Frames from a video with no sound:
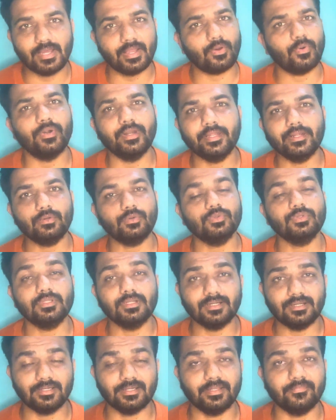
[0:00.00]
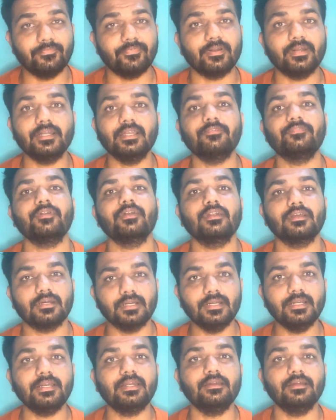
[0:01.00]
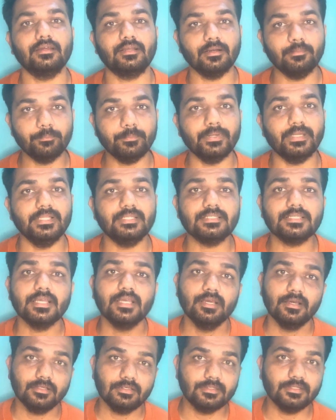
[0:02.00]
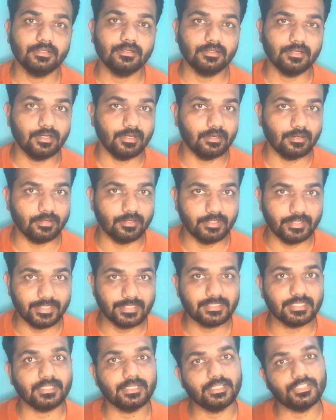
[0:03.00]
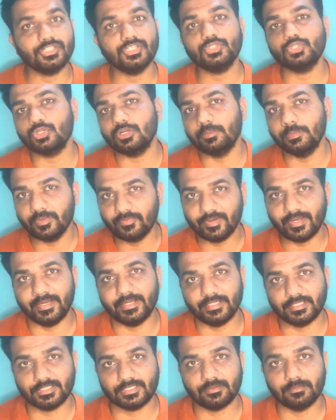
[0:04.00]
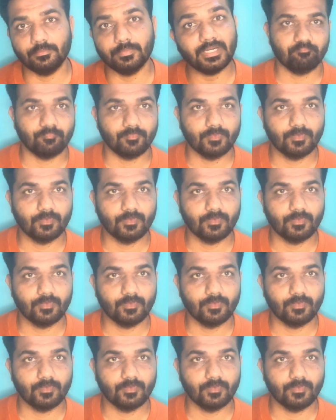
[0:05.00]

According to the different companies, the designation should be varies. But